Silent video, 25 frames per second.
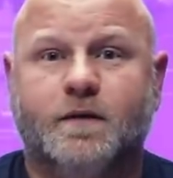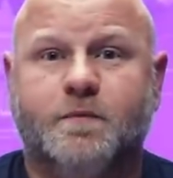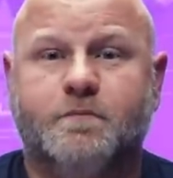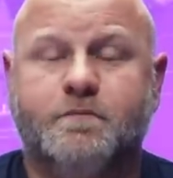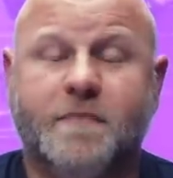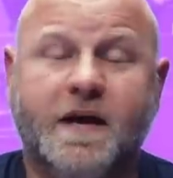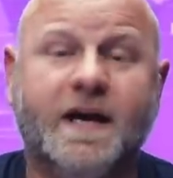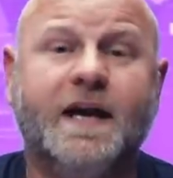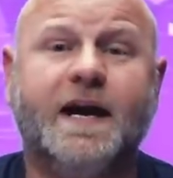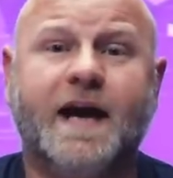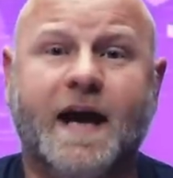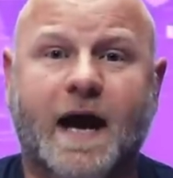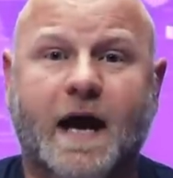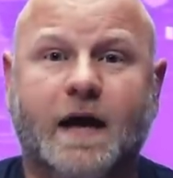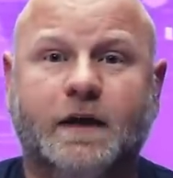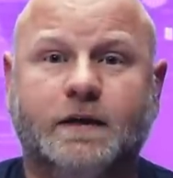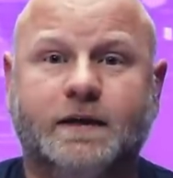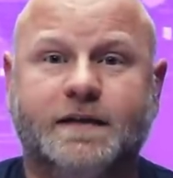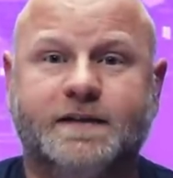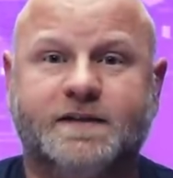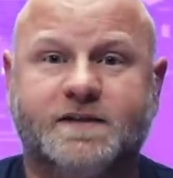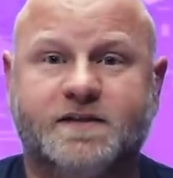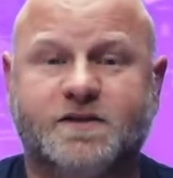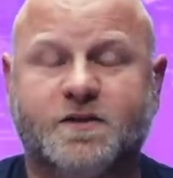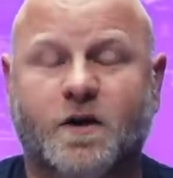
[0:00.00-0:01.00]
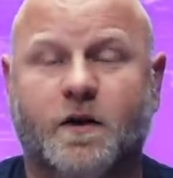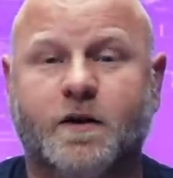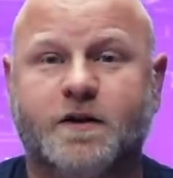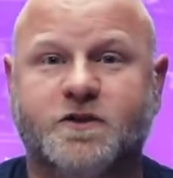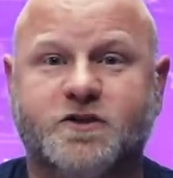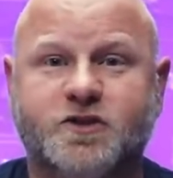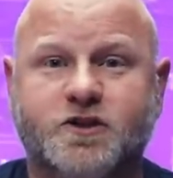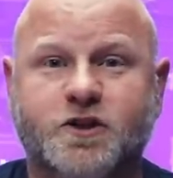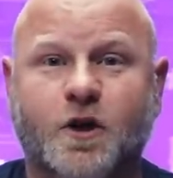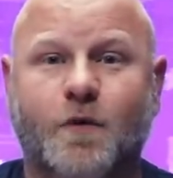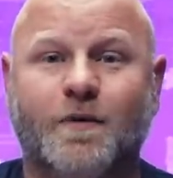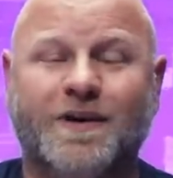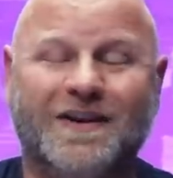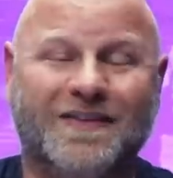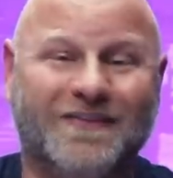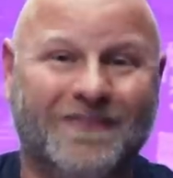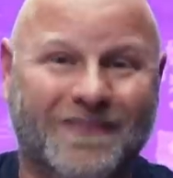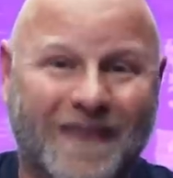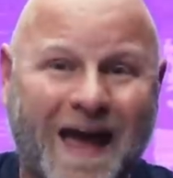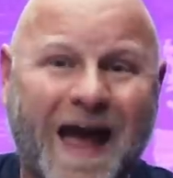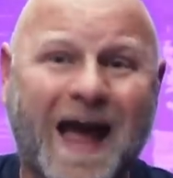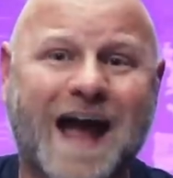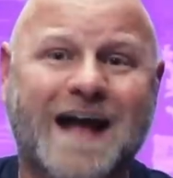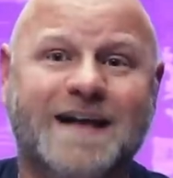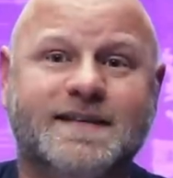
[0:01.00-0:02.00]
Media outlets started showing
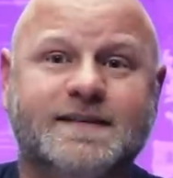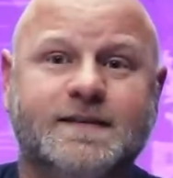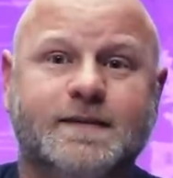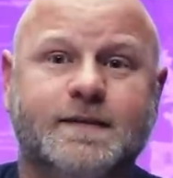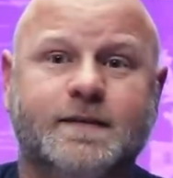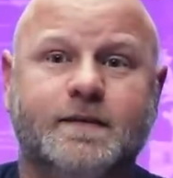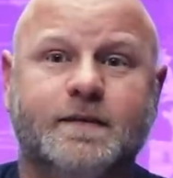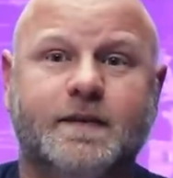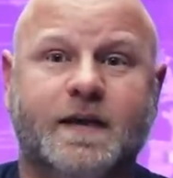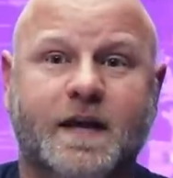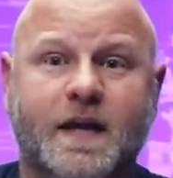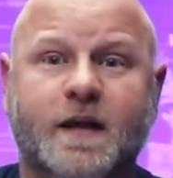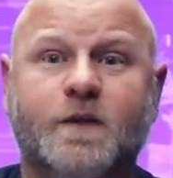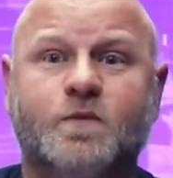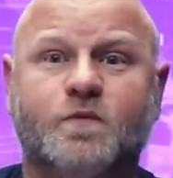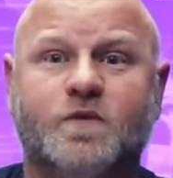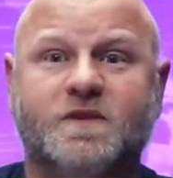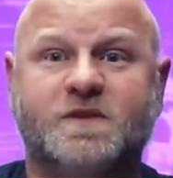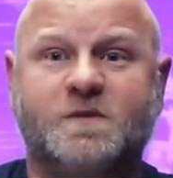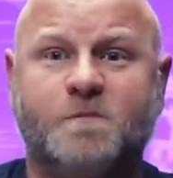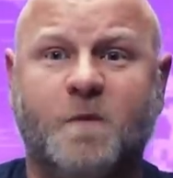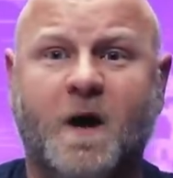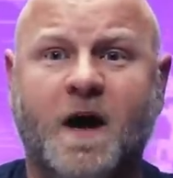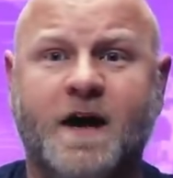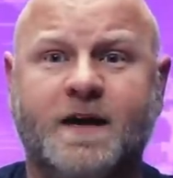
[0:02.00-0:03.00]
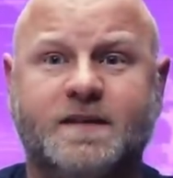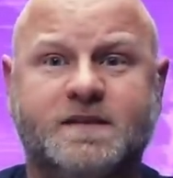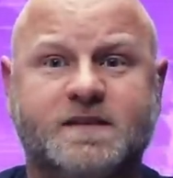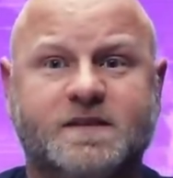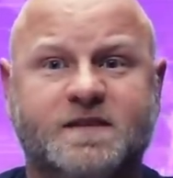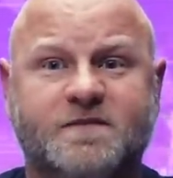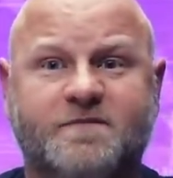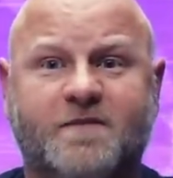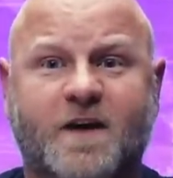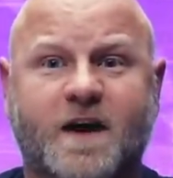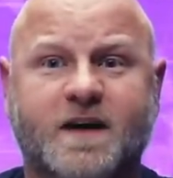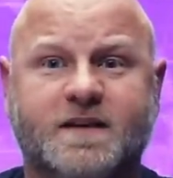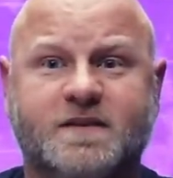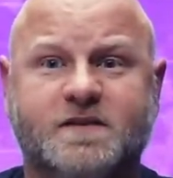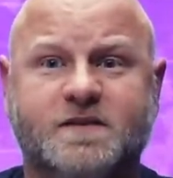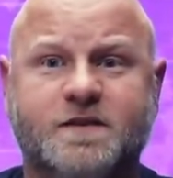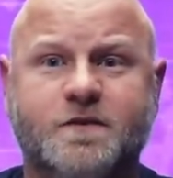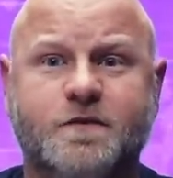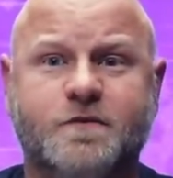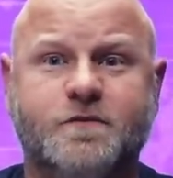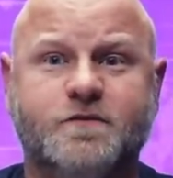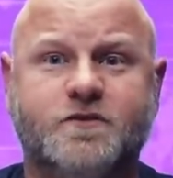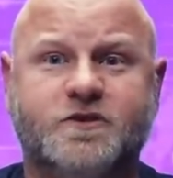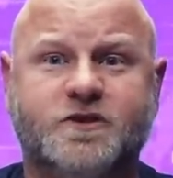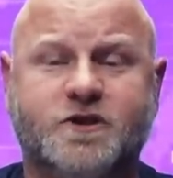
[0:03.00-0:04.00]
that in response to Fox
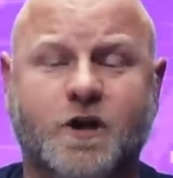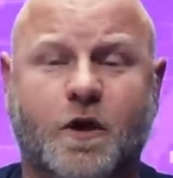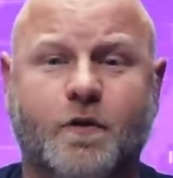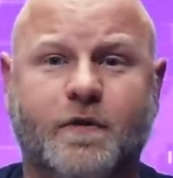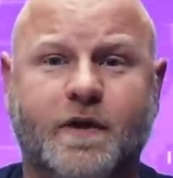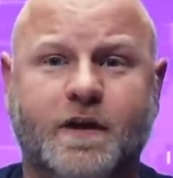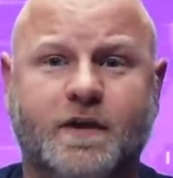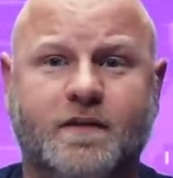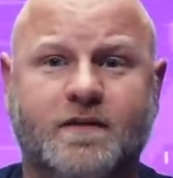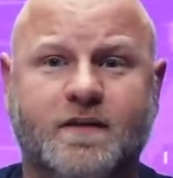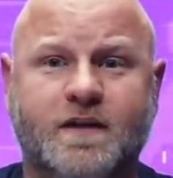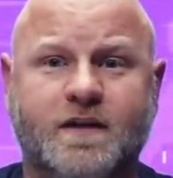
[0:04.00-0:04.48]
News showing